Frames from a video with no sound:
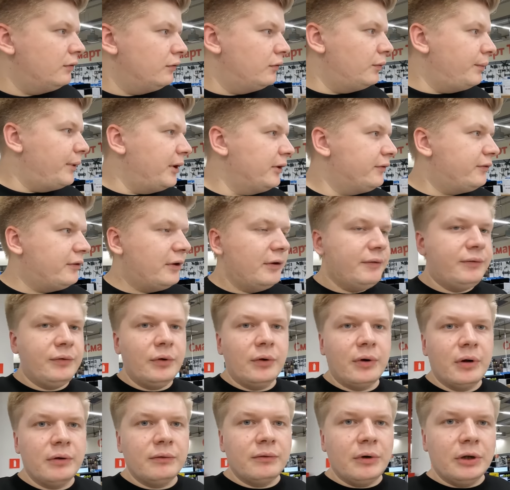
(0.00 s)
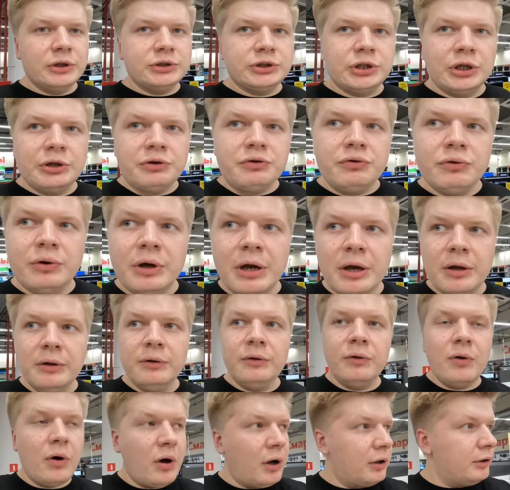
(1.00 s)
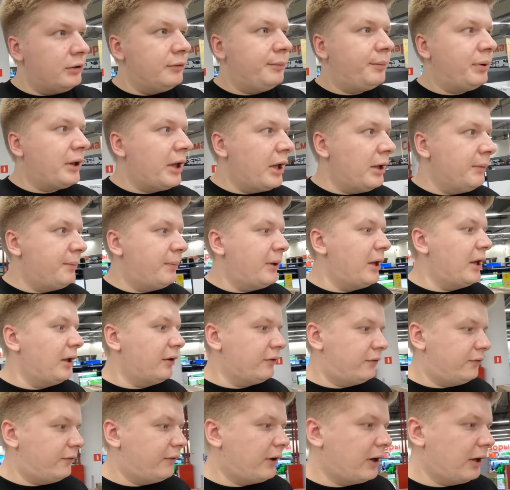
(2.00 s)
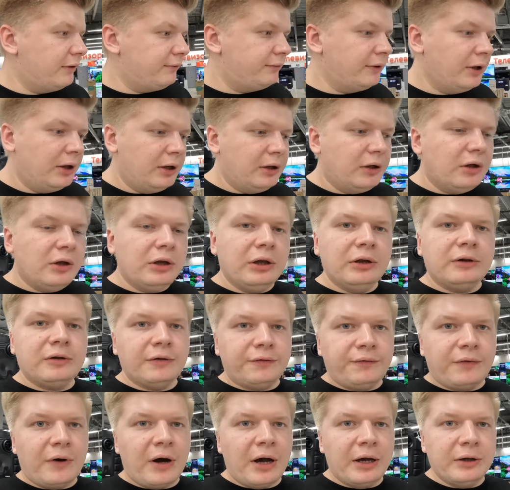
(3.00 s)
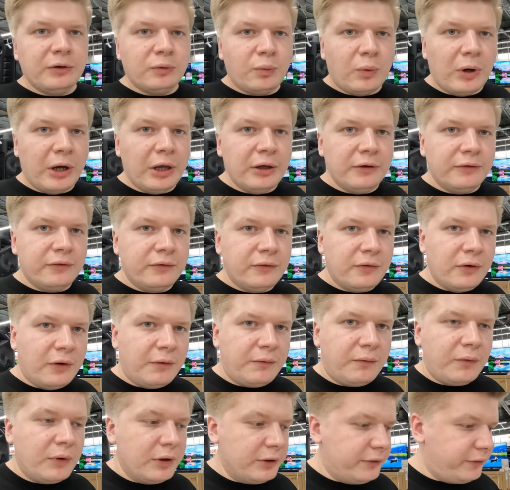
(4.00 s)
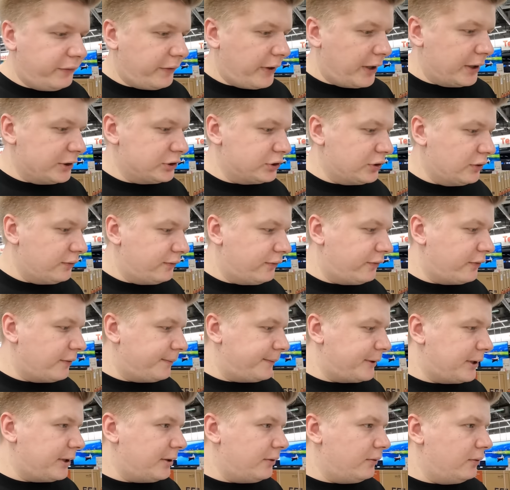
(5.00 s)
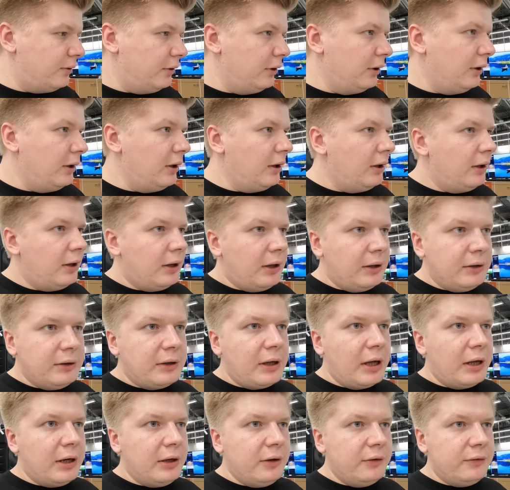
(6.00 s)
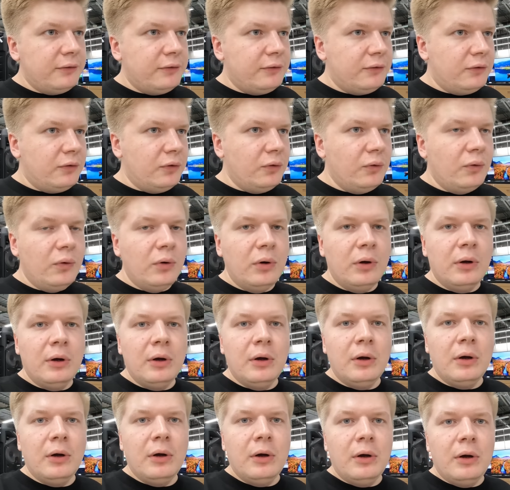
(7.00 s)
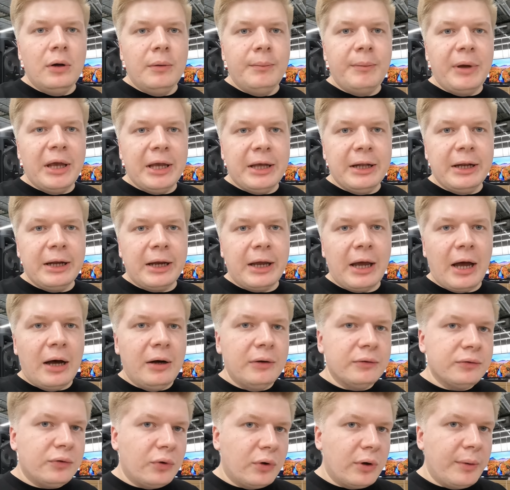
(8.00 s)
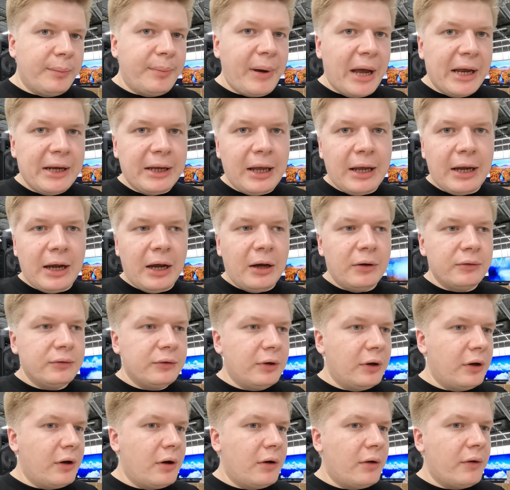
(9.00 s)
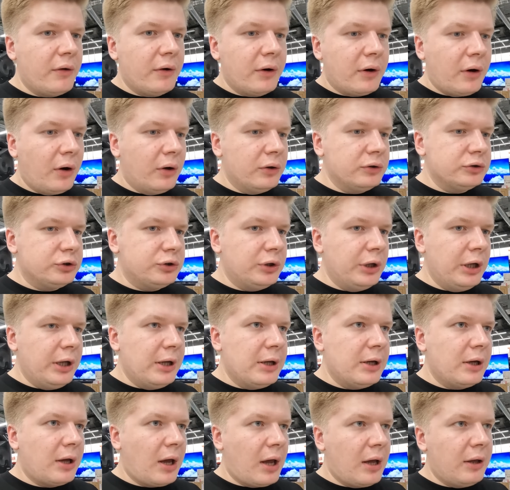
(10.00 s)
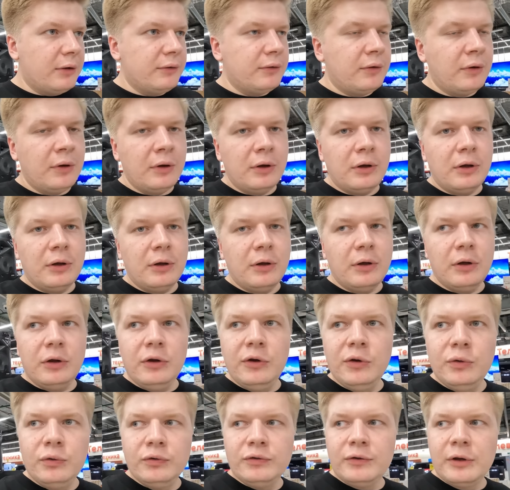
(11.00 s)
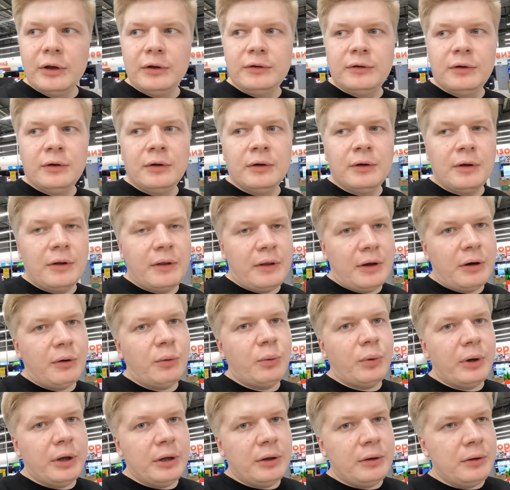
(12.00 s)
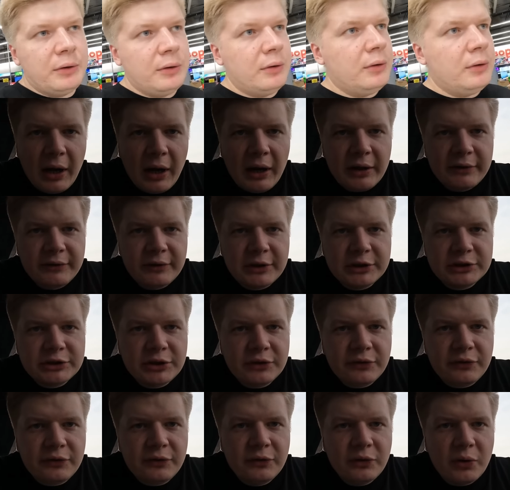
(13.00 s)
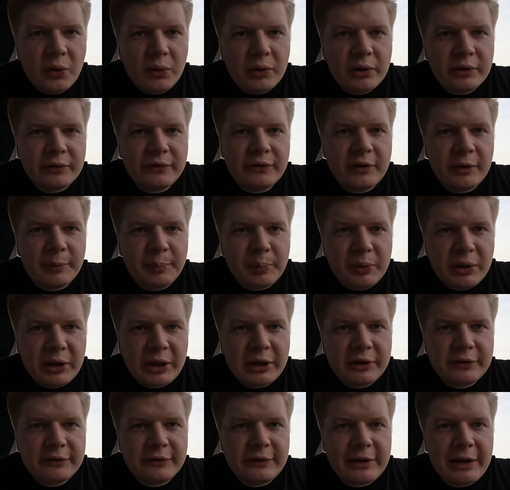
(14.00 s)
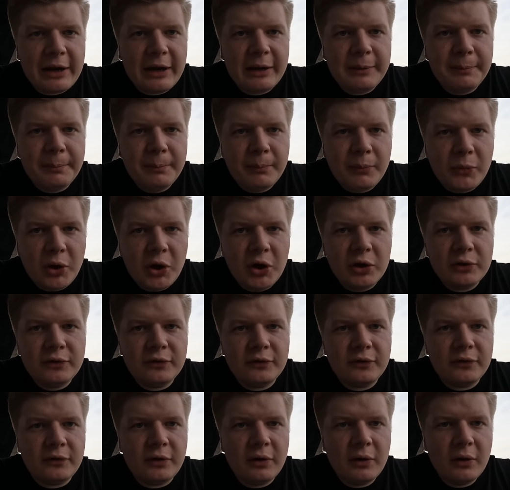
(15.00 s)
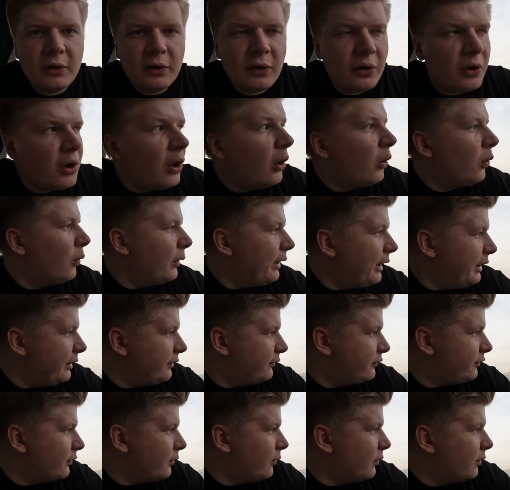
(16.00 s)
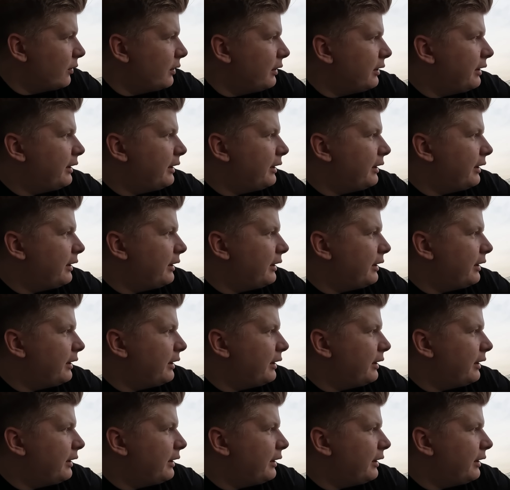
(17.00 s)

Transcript: So basically, if you're in Russia, you cannot play PS5. You need to find ways to avoid sanctions somehow. And that is to make an account or a bank account in another country and use it that way. Guys, I just noticed a place that I must go into.